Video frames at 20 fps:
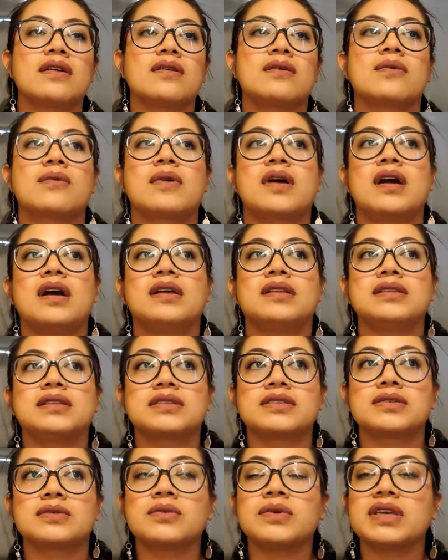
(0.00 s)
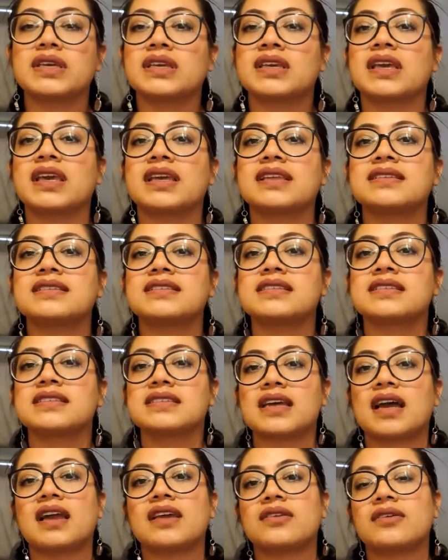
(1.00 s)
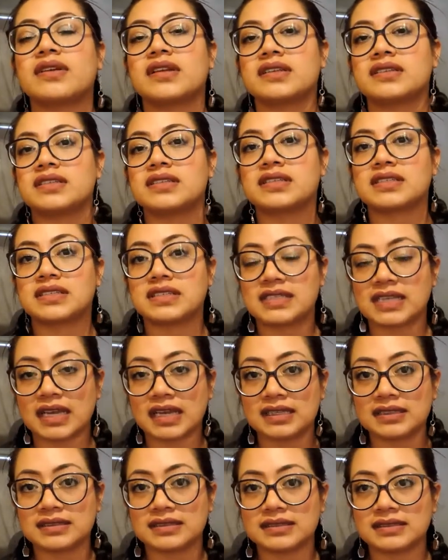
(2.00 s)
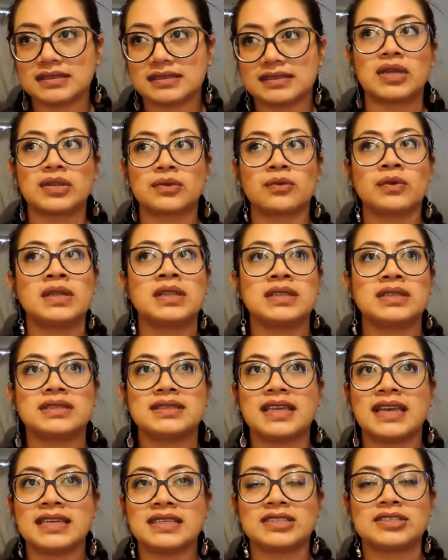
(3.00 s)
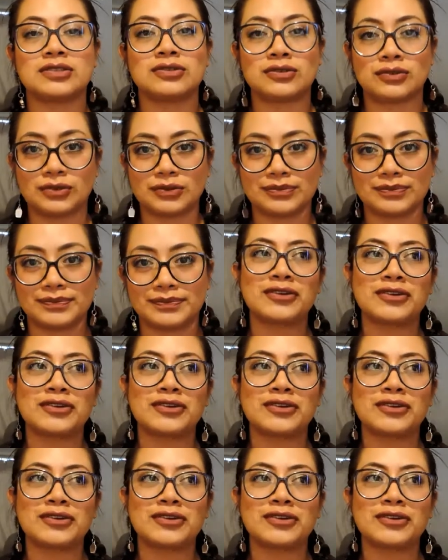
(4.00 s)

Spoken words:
or what we can decide or understand what we'll need to do.